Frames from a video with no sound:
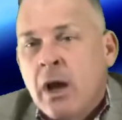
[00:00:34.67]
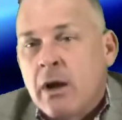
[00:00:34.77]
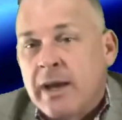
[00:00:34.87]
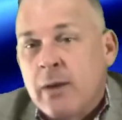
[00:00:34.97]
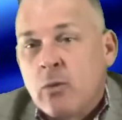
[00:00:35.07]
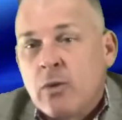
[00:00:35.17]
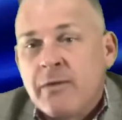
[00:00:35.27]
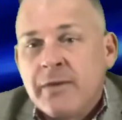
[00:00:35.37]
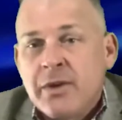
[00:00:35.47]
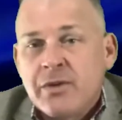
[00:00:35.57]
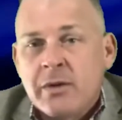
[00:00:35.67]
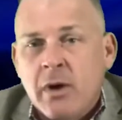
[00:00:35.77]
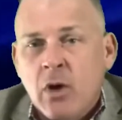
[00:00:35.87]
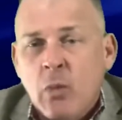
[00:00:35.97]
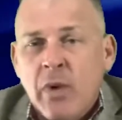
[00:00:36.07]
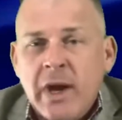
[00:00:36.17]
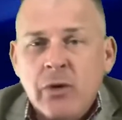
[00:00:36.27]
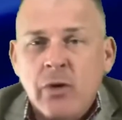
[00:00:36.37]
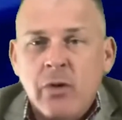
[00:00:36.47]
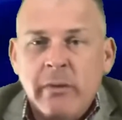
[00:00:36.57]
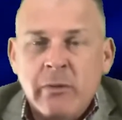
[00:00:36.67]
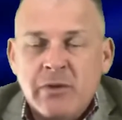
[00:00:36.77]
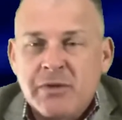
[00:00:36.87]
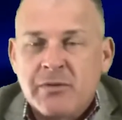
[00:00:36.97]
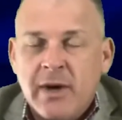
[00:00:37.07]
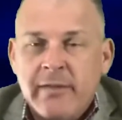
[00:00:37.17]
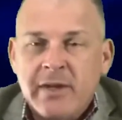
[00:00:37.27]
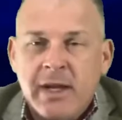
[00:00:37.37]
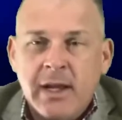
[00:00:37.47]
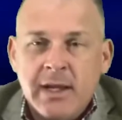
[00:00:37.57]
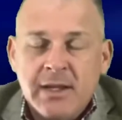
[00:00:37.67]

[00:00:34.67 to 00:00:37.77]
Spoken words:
Our lab will feature all brand new equipment which is arriving daily.